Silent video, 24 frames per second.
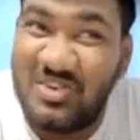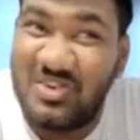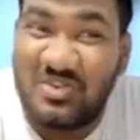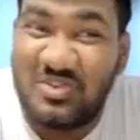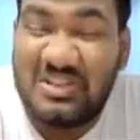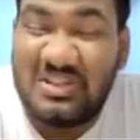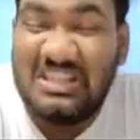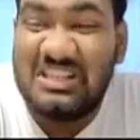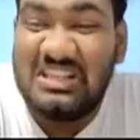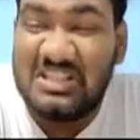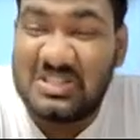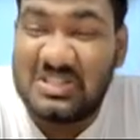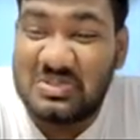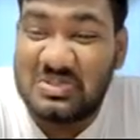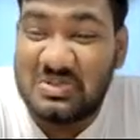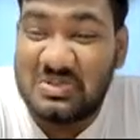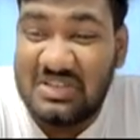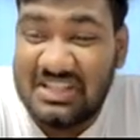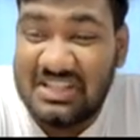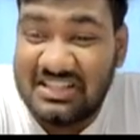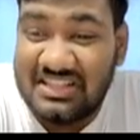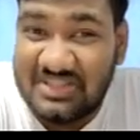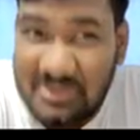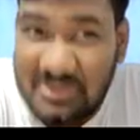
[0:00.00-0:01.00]
look here,
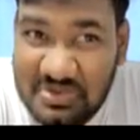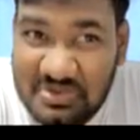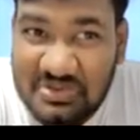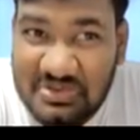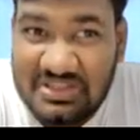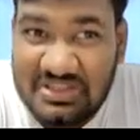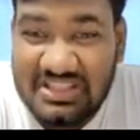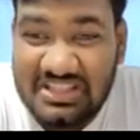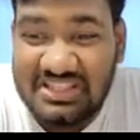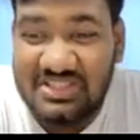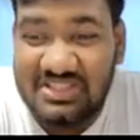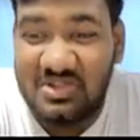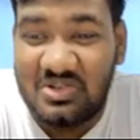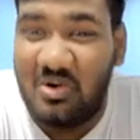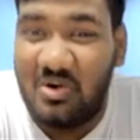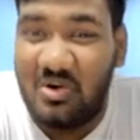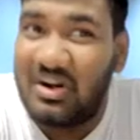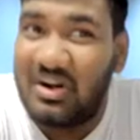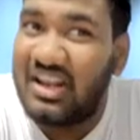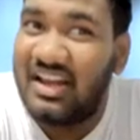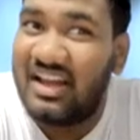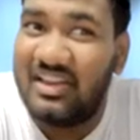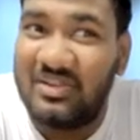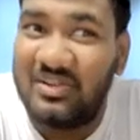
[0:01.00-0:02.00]
students, this
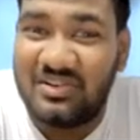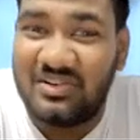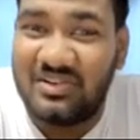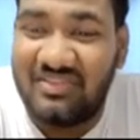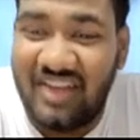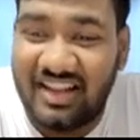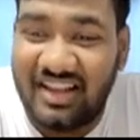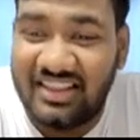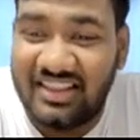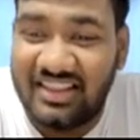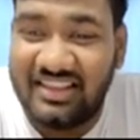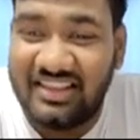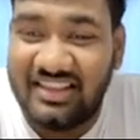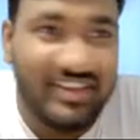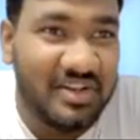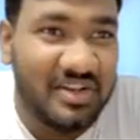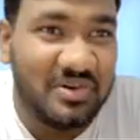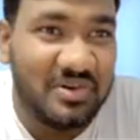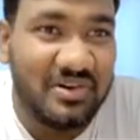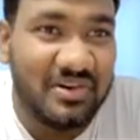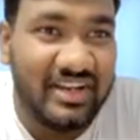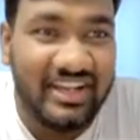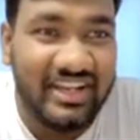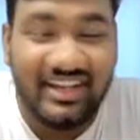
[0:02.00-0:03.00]
Gota, what the
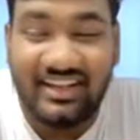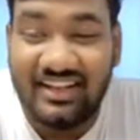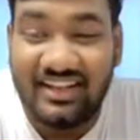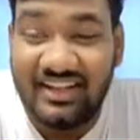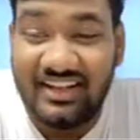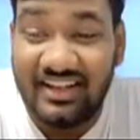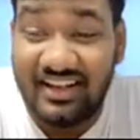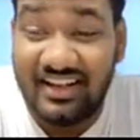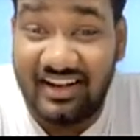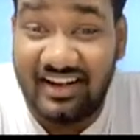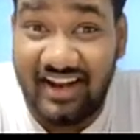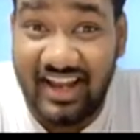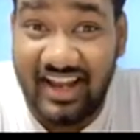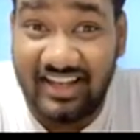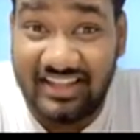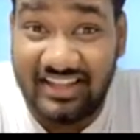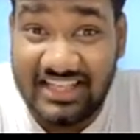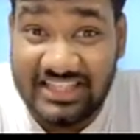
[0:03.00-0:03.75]
fellow did, right?